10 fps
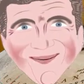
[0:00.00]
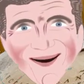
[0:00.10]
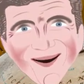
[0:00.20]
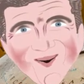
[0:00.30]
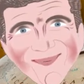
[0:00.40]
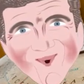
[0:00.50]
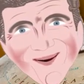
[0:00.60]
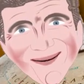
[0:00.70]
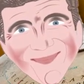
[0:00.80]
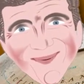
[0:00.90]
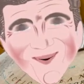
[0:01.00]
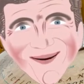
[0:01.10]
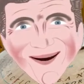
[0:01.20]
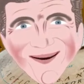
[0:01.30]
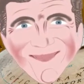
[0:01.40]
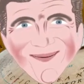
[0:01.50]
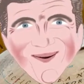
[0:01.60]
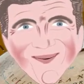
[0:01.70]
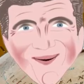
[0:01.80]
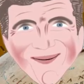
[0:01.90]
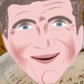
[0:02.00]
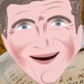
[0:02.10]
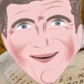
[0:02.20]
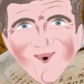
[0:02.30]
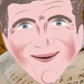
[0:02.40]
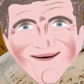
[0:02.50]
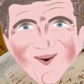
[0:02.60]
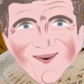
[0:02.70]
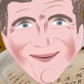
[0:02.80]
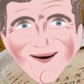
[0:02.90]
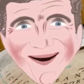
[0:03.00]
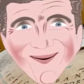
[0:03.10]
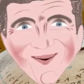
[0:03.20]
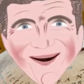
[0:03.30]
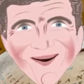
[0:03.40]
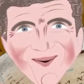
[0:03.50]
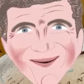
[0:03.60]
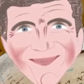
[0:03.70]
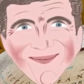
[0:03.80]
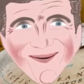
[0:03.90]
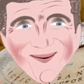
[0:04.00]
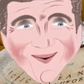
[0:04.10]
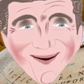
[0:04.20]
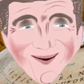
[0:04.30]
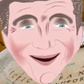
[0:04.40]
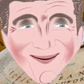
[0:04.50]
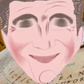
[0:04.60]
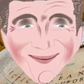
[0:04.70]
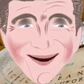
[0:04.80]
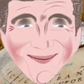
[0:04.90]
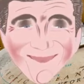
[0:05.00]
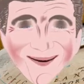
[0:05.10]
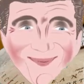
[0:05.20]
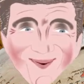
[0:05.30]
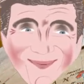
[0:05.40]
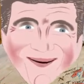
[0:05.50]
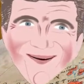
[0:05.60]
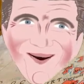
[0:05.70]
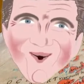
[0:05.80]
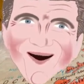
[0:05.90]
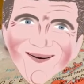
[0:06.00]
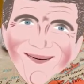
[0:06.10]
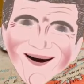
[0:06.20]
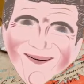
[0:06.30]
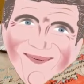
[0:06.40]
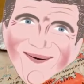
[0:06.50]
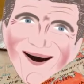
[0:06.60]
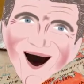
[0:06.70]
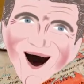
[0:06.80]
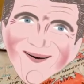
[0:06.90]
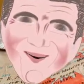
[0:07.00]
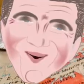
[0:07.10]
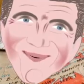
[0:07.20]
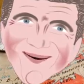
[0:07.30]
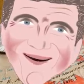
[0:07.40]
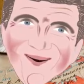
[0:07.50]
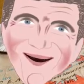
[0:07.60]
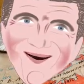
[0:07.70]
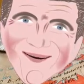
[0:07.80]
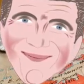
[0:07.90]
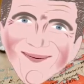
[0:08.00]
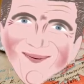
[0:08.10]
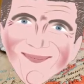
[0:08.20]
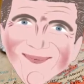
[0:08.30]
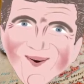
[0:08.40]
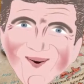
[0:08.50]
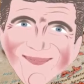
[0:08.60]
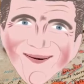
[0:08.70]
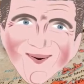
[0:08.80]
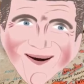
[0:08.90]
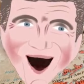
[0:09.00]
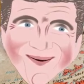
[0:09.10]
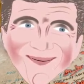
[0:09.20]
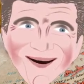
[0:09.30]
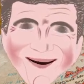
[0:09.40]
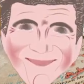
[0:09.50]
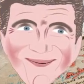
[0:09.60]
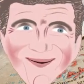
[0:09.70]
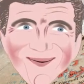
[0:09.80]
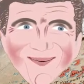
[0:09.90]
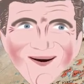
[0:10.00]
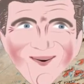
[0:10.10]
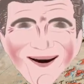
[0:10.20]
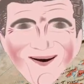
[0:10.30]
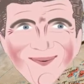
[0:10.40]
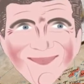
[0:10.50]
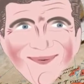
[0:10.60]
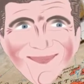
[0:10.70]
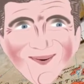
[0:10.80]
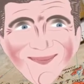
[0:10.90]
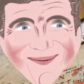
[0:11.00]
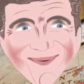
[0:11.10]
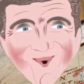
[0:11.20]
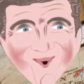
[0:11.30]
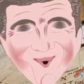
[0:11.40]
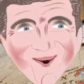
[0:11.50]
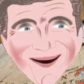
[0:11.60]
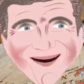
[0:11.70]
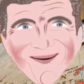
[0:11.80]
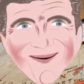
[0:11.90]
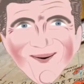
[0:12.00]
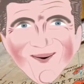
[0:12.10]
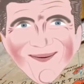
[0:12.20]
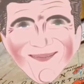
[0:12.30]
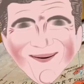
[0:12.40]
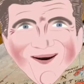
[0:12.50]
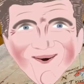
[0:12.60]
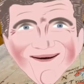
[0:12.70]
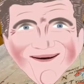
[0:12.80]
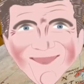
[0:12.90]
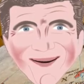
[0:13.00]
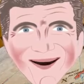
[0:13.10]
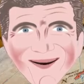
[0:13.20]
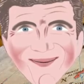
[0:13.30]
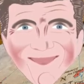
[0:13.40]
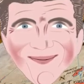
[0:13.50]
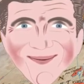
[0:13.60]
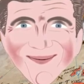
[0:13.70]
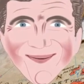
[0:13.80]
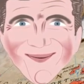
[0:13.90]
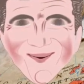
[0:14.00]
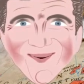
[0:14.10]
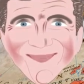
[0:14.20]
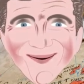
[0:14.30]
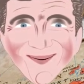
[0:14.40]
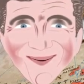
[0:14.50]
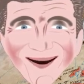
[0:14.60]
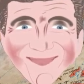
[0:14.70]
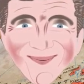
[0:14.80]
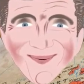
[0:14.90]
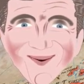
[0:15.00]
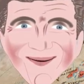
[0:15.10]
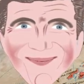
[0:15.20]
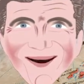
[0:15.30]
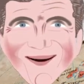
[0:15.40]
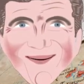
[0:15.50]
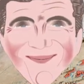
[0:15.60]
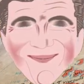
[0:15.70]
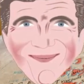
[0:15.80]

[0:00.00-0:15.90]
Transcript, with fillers: Now, this course is intended to teach you the skills of pilotage and dead reckoning navigation, as well as the knowledge necessary to pass the private pilot knowledge exam. These are the skills that every new pilot needs to know.